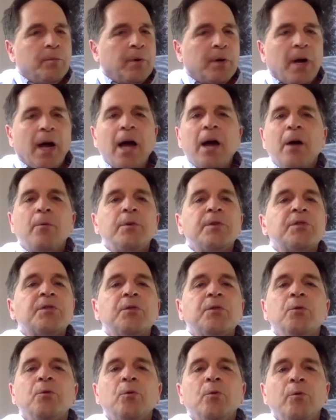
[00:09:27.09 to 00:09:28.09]
but I was
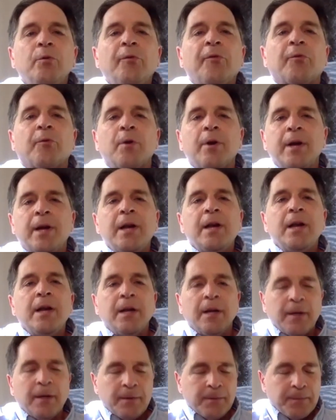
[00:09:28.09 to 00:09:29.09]
too afraid
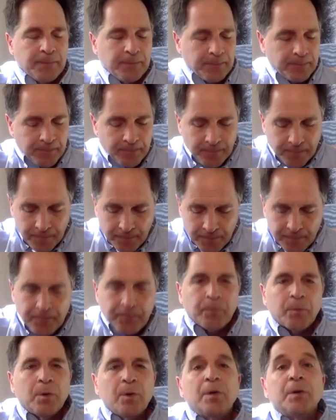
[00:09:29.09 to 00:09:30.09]

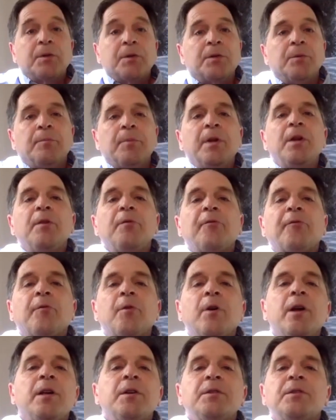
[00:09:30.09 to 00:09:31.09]
to be a
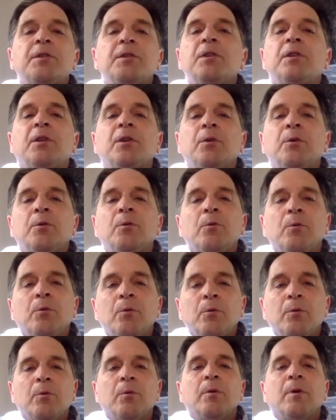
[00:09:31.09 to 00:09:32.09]
friend to
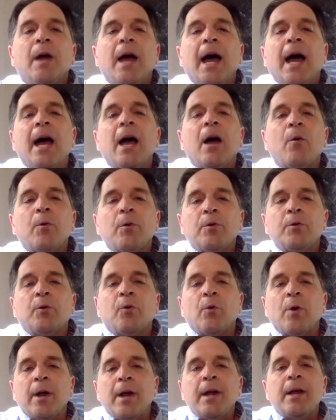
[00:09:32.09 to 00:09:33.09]
you, Howard
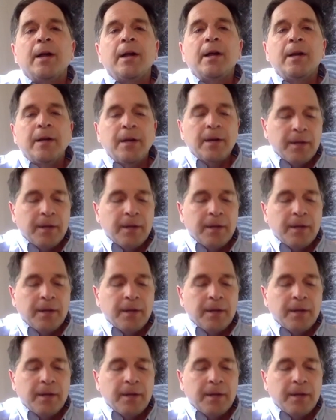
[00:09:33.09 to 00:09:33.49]
Gray.